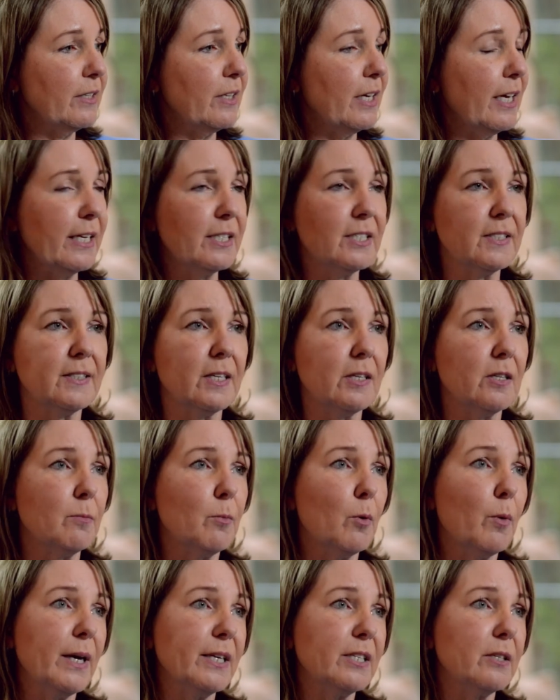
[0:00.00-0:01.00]
they had to send them
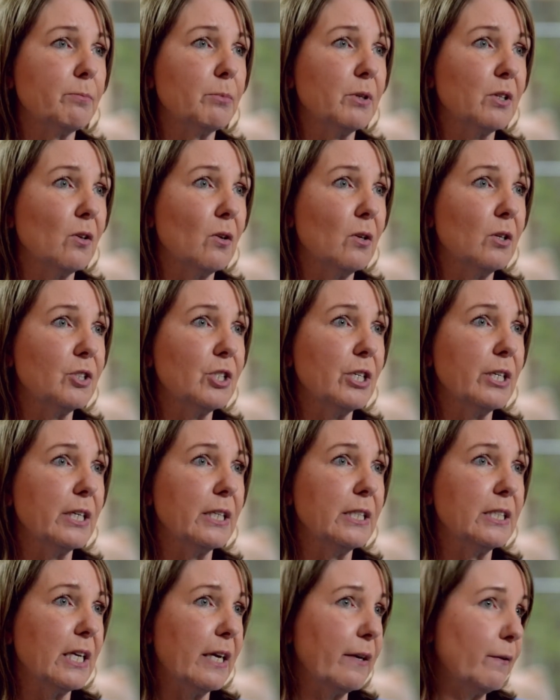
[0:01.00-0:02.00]
away to pathology. It
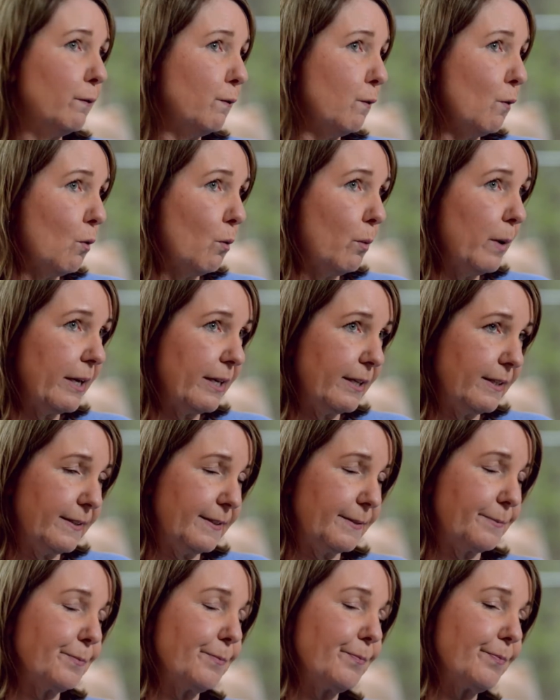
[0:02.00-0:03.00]
can take 4
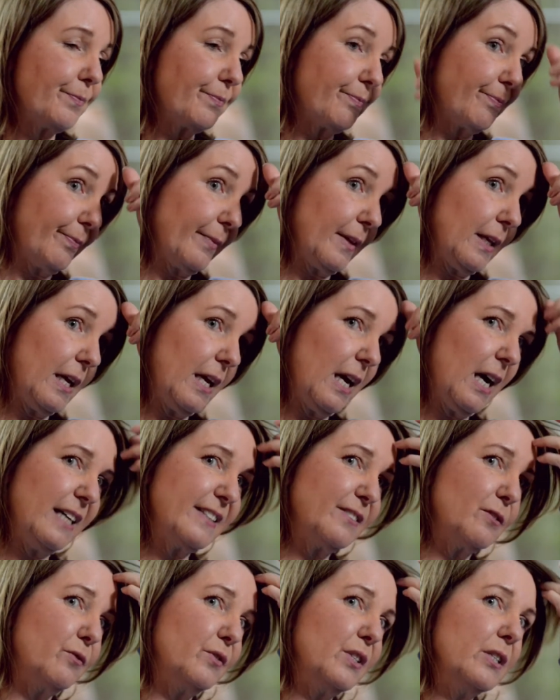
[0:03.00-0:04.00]
weeks. I
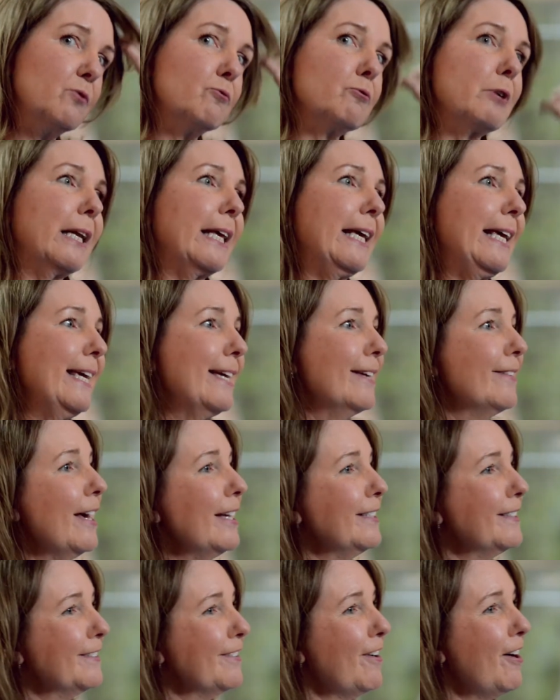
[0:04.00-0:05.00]
sort of didn't really hear
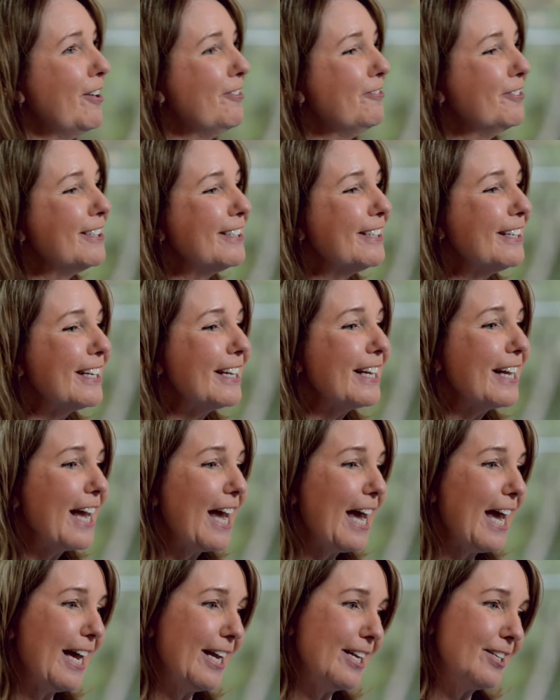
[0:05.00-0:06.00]
that side of it,
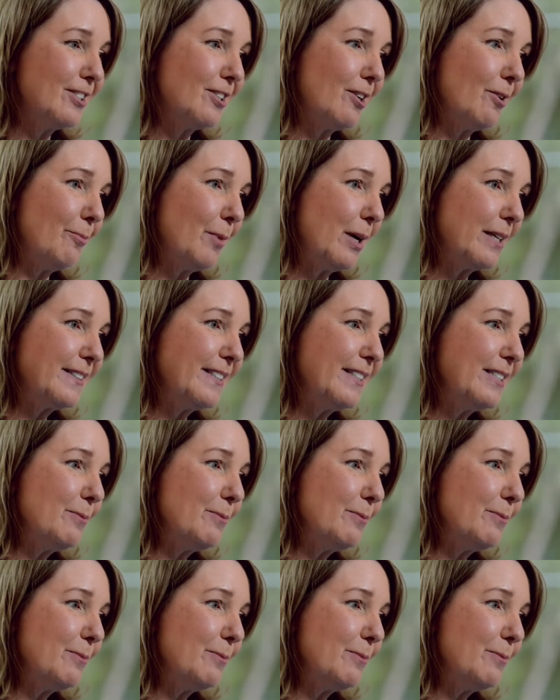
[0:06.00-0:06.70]
and I set